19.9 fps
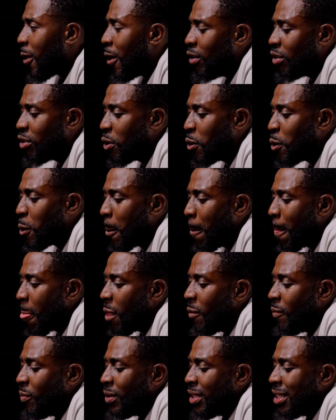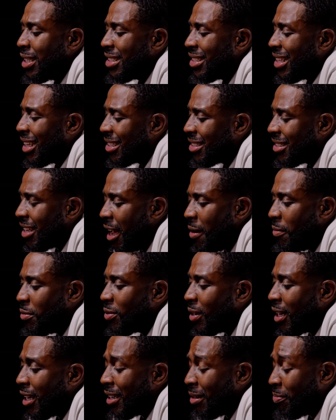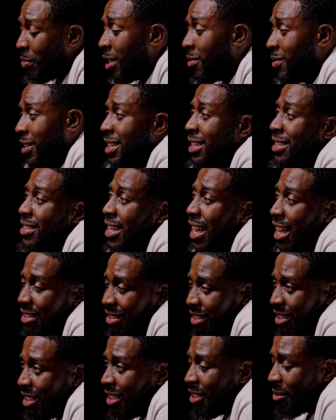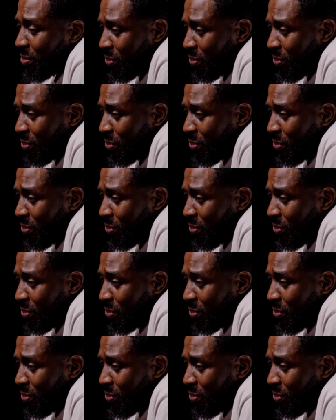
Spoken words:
So there's times where, by the way, he's actually